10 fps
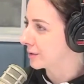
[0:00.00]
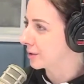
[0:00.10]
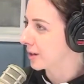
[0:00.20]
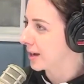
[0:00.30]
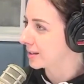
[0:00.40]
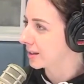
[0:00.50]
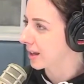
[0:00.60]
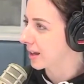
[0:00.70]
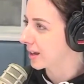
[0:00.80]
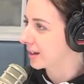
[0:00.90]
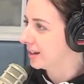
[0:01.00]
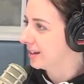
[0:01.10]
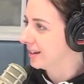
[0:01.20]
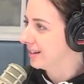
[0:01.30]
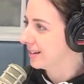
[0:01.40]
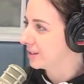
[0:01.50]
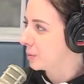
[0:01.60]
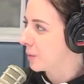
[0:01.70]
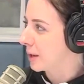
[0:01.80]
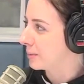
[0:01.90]
So you're asking like your
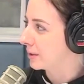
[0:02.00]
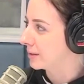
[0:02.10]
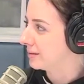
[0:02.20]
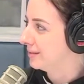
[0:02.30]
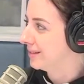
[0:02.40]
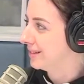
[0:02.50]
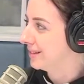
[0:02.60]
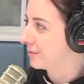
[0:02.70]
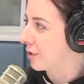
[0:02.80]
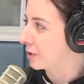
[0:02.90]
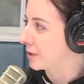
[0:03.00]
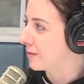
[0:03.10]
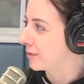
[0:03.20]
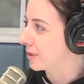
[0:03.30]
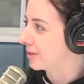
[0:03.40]
baby to fall in love with.